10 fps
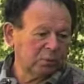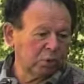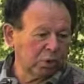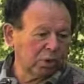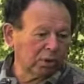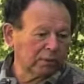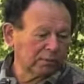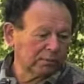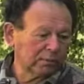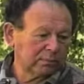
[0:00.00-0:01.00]
war
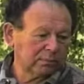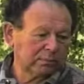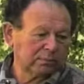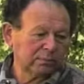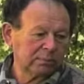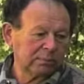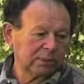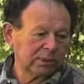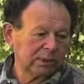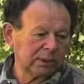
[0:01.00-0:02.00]

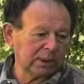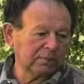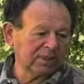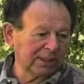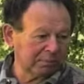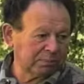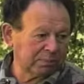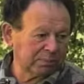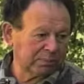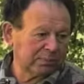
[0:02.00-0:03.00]
comes up
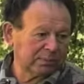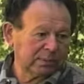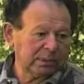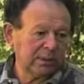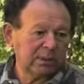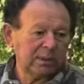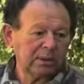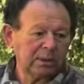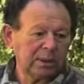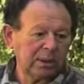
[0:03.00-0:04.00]

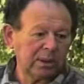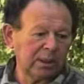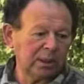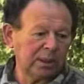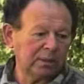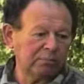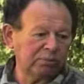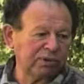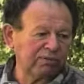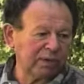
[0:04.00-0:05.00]
and
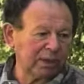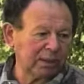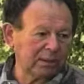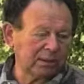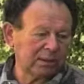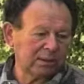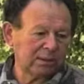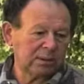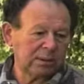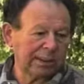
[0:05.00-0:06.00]
prevent
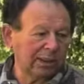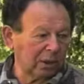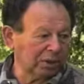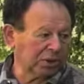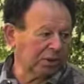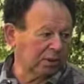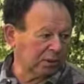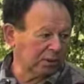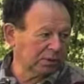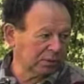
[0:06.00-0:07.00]
a logical
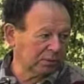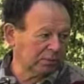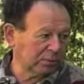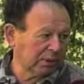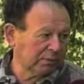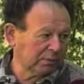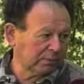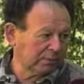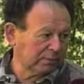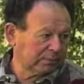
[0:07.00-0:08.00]
solution to the problem.
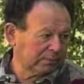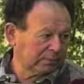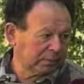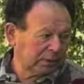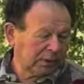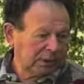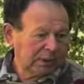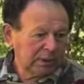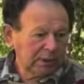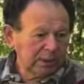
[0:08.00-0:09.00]

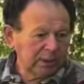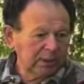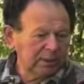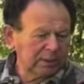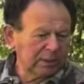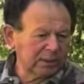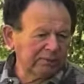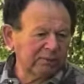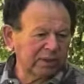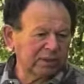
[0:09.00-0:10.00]
And there is a
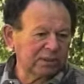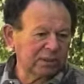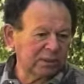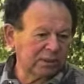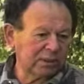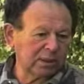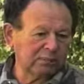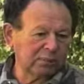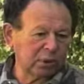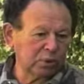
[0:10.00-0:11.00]
difference in
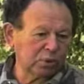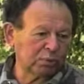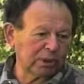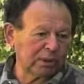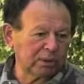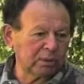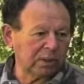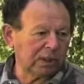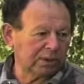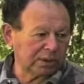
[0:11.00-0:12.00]
approach by the two
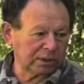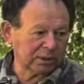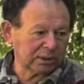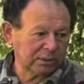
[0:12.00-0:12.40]
cultures.